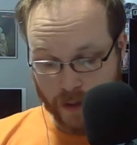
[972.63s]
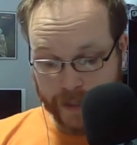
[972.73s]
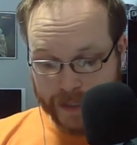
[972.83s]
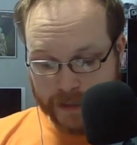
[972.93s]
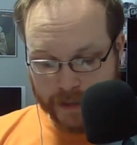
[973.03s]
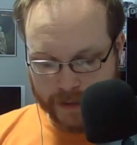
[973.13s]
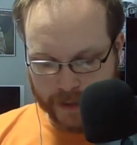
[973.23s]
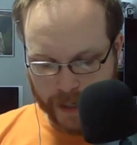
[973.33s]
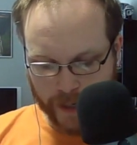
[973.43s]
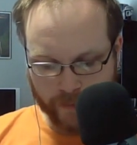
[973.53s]
in this
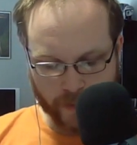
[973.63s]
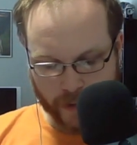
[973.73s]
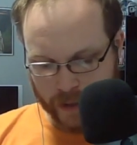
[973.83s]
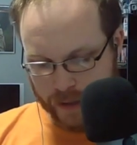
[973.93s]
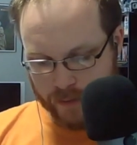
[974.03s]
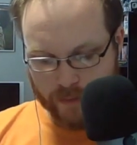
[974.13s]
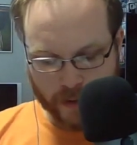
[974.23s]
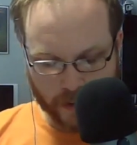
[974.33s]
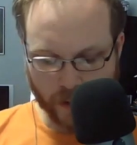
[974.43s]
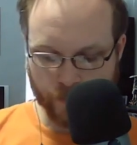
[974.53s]
game. Again,
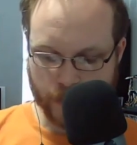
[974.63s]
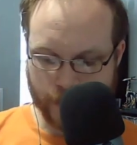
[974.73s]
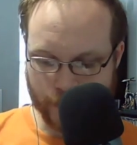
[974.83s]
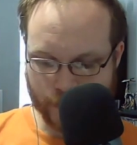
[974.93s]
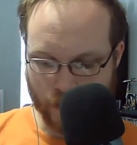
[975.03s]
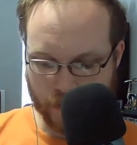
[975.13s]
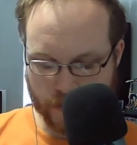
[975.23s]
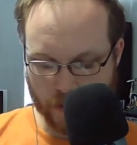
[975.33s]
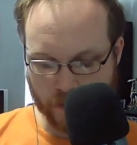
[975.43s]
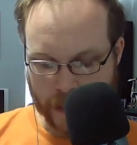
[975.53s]
Columbus is
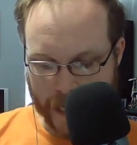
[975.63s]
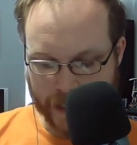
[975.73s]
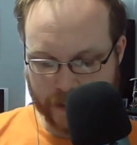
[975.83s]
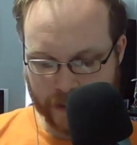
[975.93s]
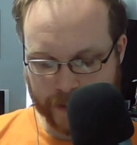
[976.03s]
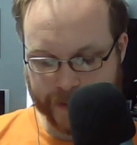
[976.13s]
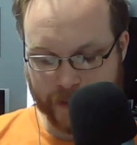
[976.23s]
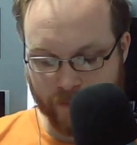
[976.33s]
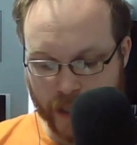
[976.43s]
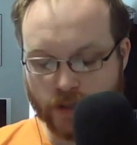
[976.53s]
also last in
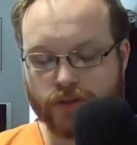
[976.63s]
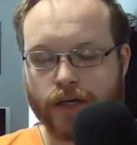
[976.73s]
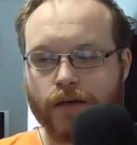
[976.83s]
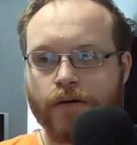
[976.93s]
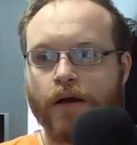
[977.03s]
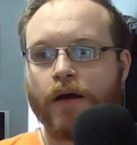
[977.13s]
the Metro,